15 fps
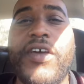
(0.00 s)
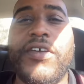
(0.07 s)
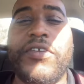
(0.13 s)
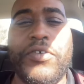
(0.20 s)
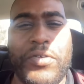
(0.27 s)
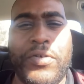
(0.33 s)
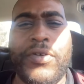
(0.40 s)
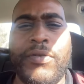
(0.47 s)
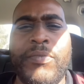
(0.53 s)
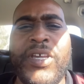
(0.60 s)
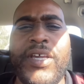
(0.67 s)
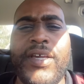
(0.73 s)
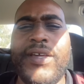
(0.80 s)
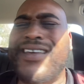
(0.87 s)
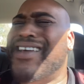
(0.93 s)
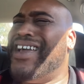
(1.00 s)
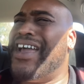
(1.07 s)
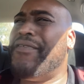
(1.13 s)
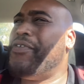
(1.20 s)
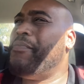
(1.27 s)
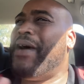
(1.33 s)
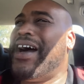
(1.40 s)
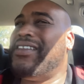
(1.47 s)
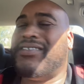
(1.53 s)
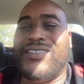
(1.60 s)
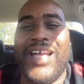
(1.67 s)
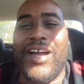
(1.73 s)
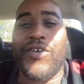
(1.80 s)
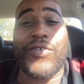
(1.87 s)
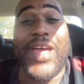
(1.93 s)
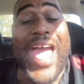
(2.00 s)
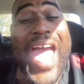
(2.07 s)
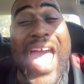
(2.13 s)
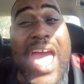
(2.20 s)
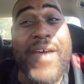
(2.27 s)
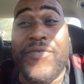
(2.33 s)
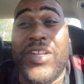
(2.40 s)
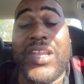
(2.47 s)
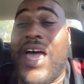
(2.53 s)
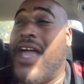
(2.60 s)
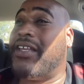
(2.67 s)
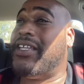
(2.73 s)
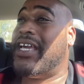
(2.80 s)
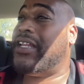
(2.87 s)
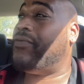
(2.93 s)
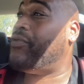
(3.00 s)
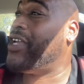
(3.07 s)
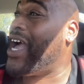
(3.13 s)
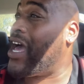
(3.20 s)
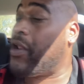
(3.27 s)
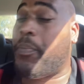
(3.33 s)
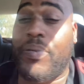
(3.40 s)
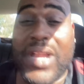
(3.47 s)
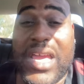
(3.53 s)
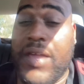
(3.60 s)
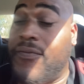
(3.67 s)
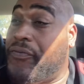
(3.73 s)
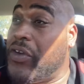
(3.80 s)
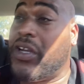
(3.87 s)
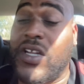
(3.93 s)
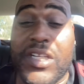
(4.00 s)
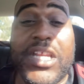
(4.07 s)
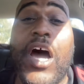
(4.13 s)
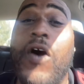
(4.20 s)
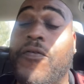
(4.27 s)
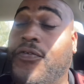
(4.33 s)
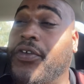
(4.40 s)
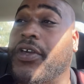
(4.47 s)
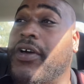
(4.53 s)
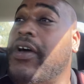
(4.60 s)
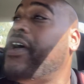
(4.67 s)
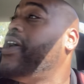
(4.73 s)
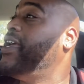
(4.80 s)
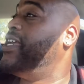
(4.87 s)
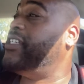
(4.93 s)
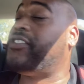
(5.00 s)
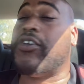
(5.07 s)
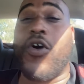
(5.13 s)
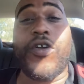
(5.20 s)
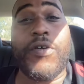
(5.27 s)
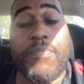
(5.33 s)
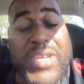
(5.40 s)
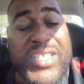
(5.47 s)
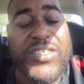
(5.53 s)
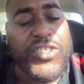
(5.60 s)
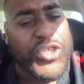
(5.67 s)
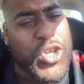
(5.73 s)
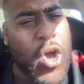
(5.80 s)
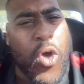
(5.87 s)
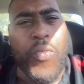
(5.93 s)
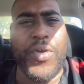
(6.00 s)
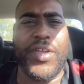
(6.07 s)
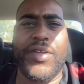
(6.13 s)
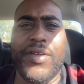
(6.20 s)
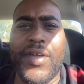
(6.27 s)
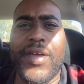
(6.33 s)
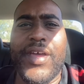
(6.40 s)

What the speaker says: You know what I mean? Everybody's not going to have it like that. If we got to play in Philadelphia, it's going to be snowing.